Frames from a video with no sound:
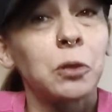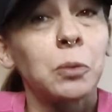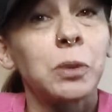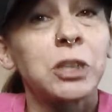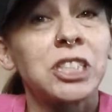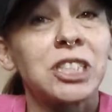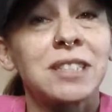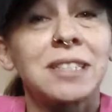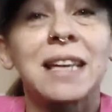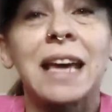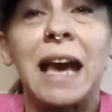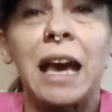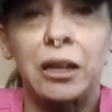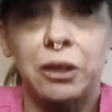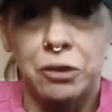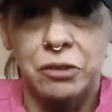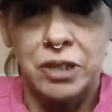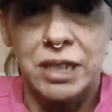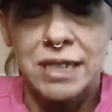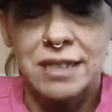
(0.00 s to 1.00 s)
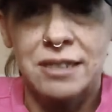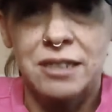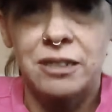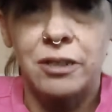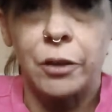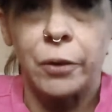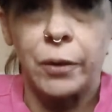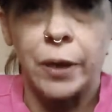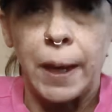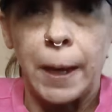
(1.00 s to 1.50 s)
which is calories,
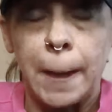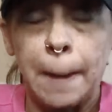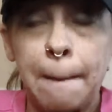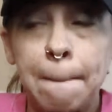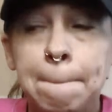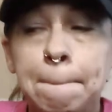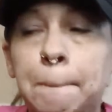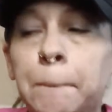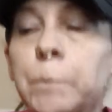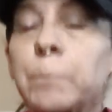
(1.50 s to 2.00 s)
okay?